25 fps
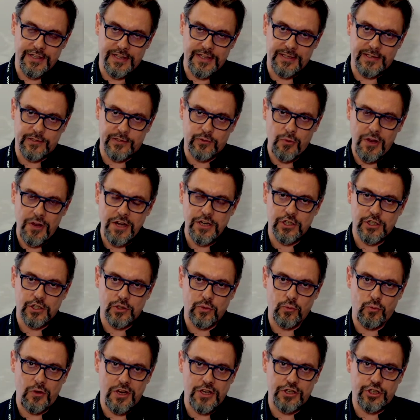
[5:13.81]
This switch
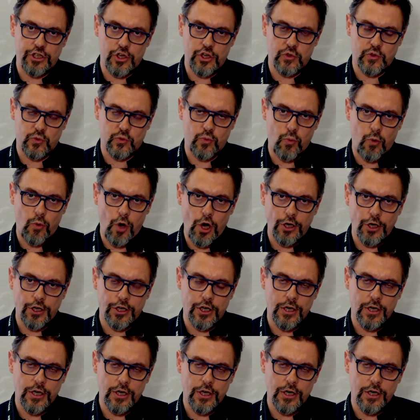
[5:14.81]
will just work